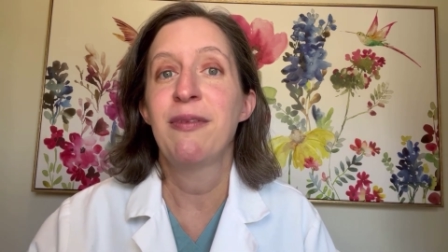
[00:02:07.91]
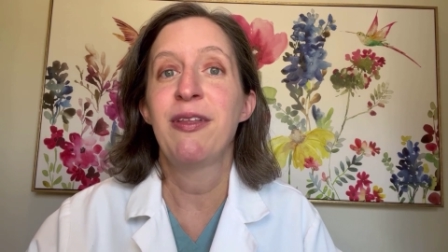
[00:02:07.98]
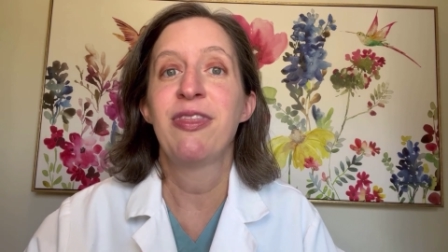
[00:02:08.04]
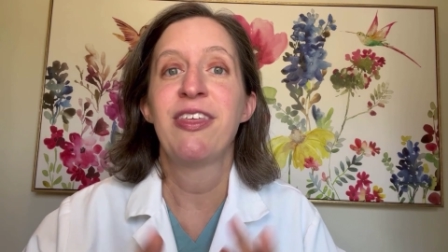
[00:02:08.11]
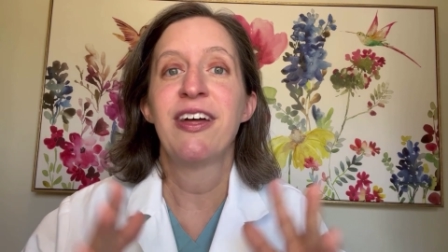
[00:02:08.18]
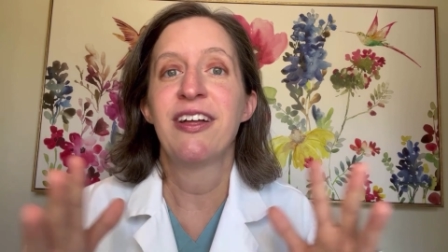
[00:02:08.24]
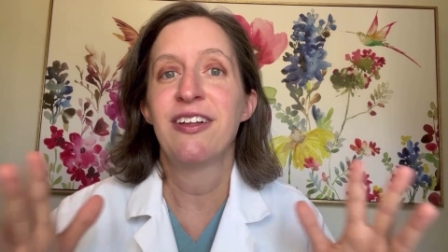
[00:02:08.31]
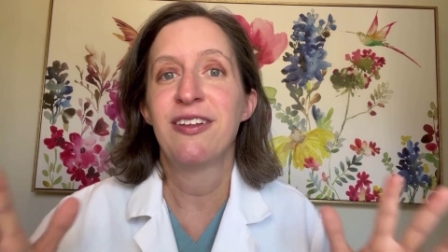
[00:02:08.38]

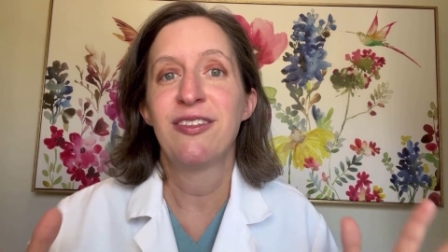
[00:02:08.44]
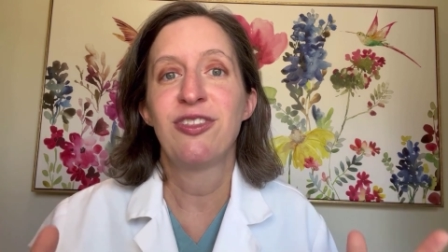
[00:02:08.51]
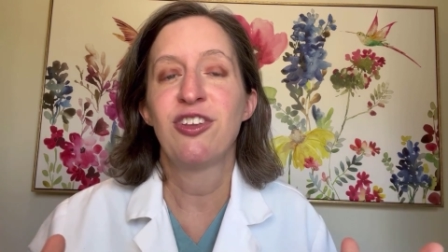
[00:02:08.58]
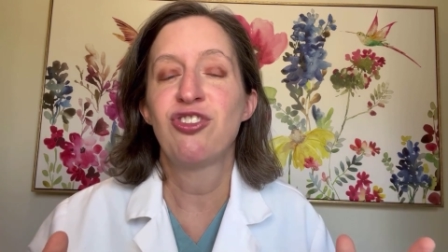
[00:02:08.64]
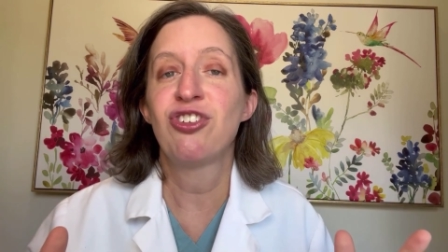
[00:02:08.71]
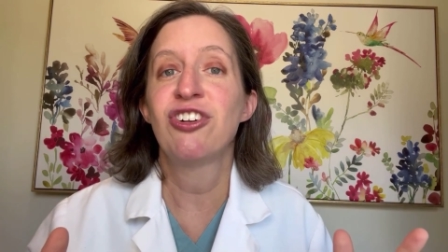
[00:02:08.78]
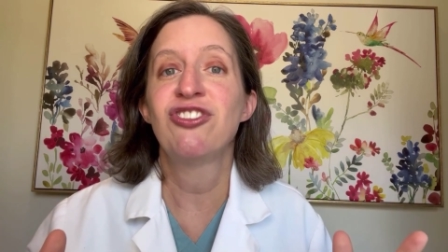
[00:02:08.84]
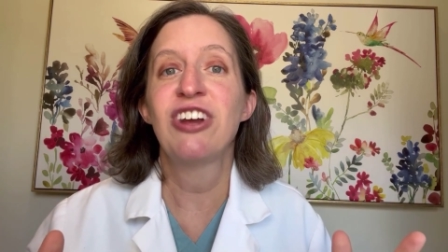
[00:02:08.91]
the the
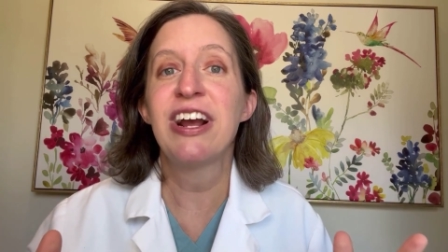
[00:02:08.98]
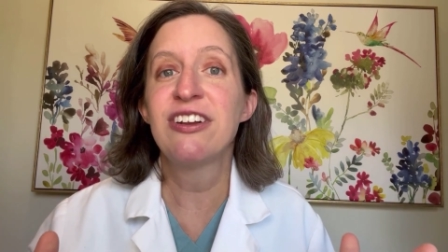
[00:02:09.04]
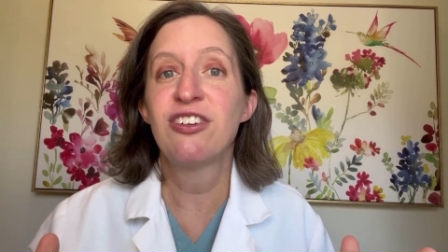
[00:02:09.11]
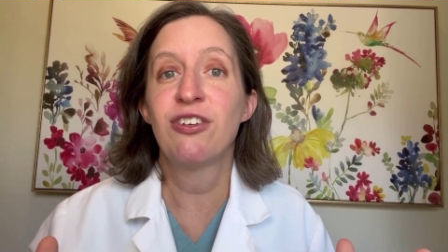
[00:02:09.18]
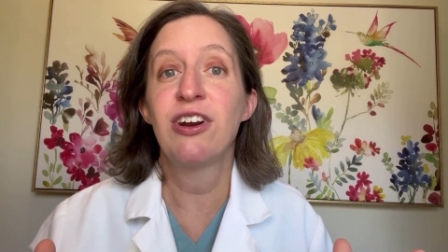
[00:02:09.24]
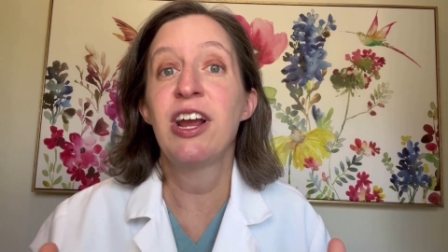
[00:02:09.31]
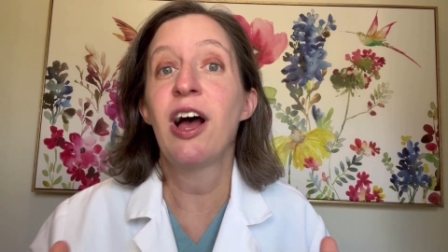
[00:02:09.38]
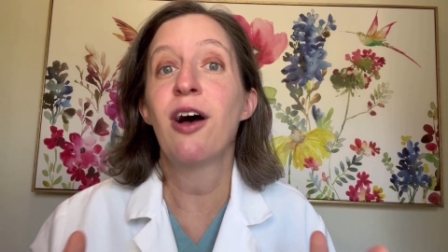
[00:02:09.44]

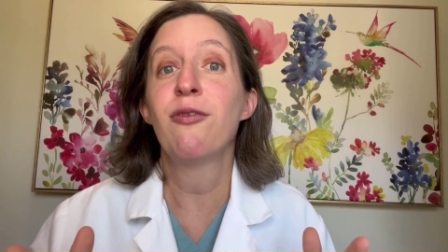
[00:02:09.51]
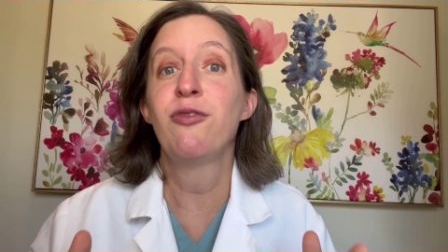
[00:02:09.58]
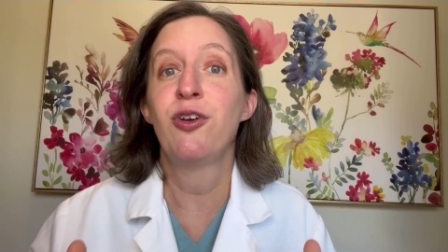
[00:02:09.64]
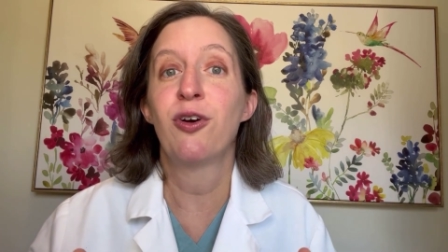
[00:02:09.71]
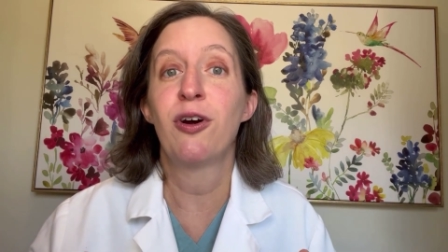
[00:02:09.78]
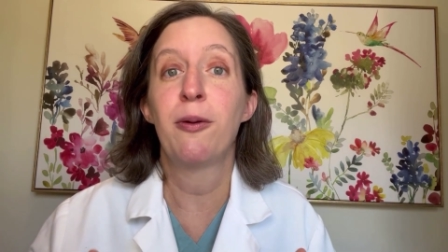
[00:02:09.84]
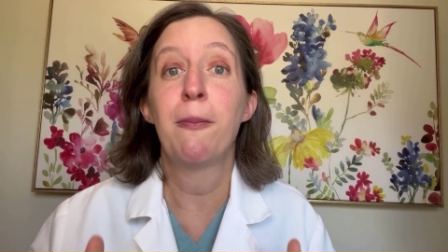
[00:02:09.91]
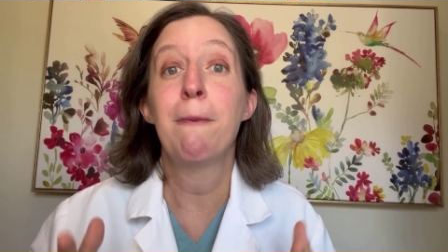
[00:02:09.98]
trajectory of
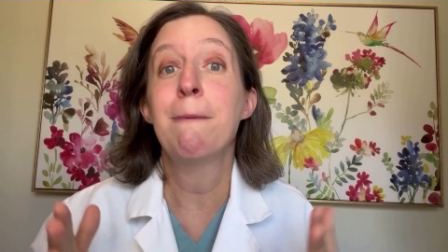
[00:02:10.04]
your